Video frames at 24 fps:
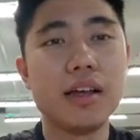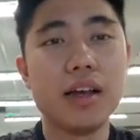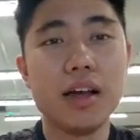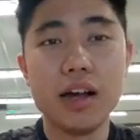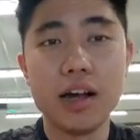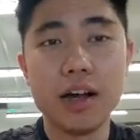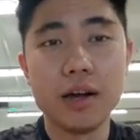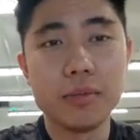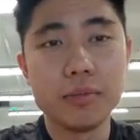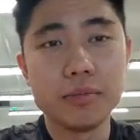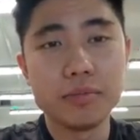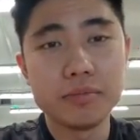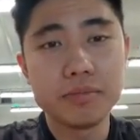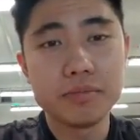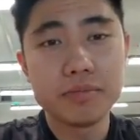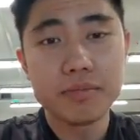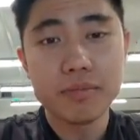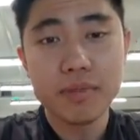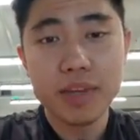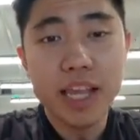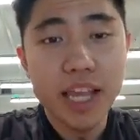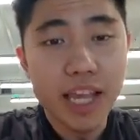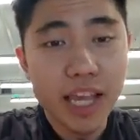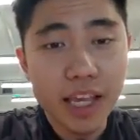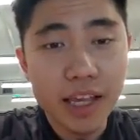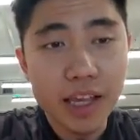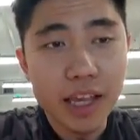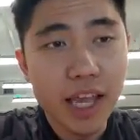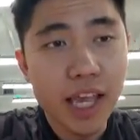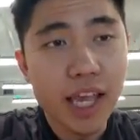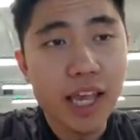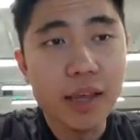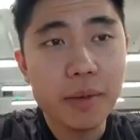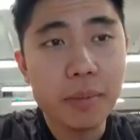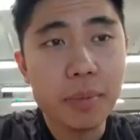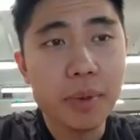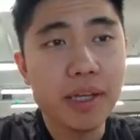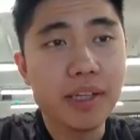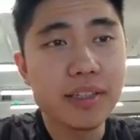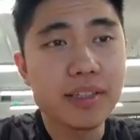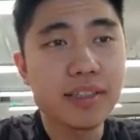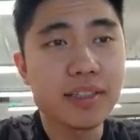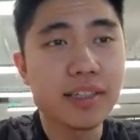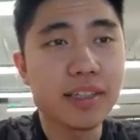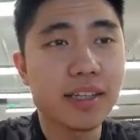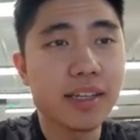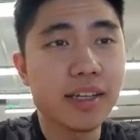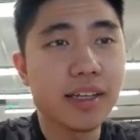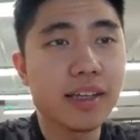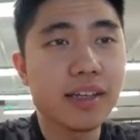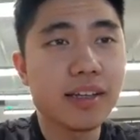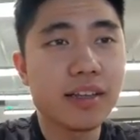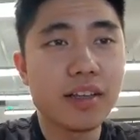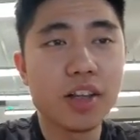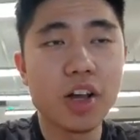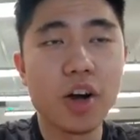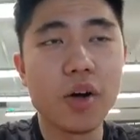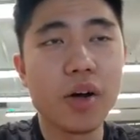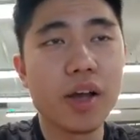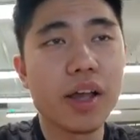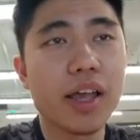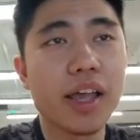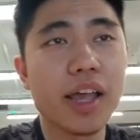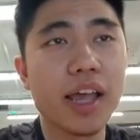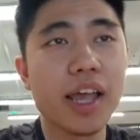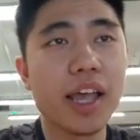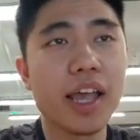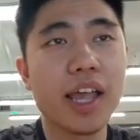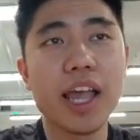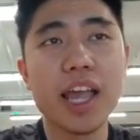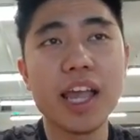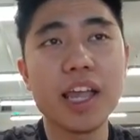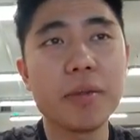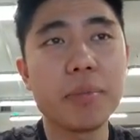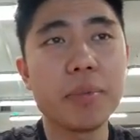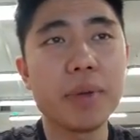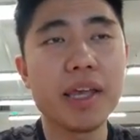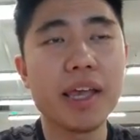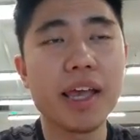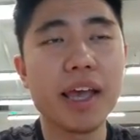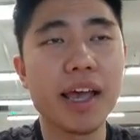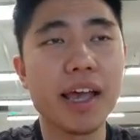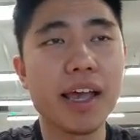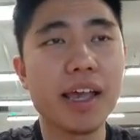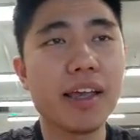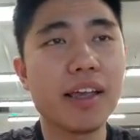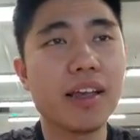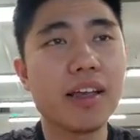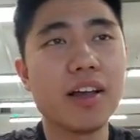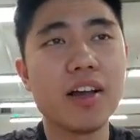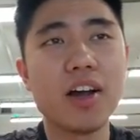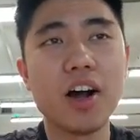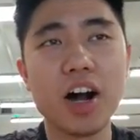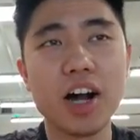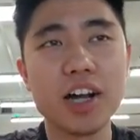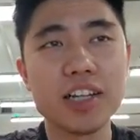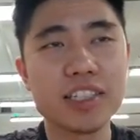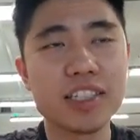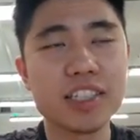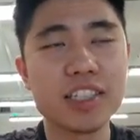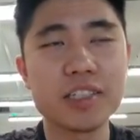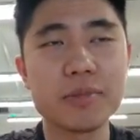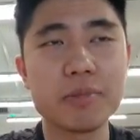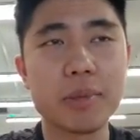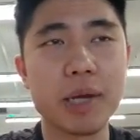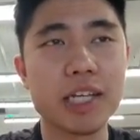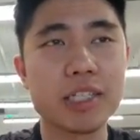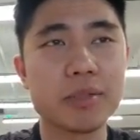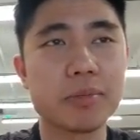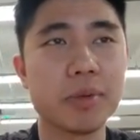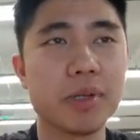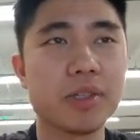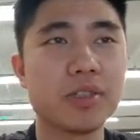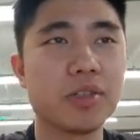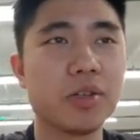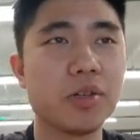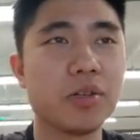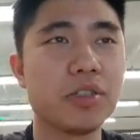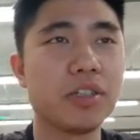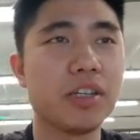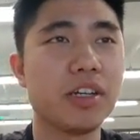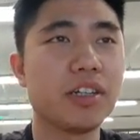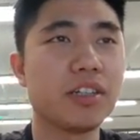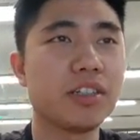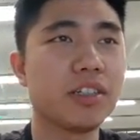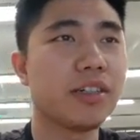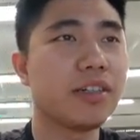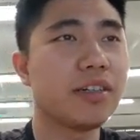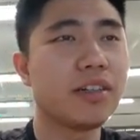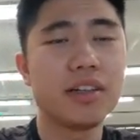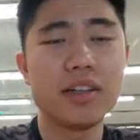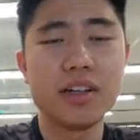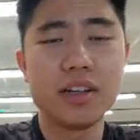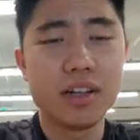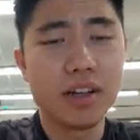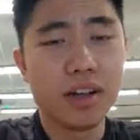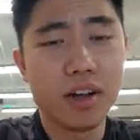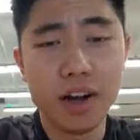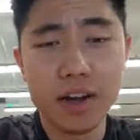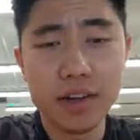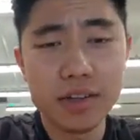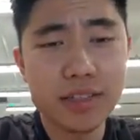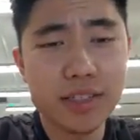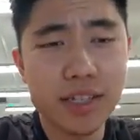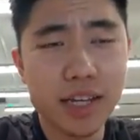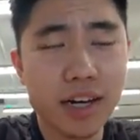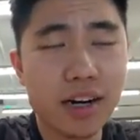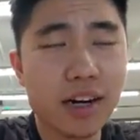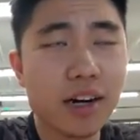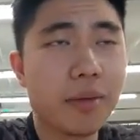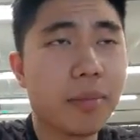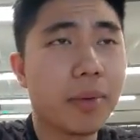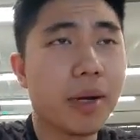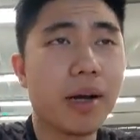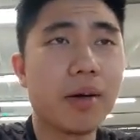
Um, a- ABC, no, A- ABA, Austin's Basketball Association. I'll set it up.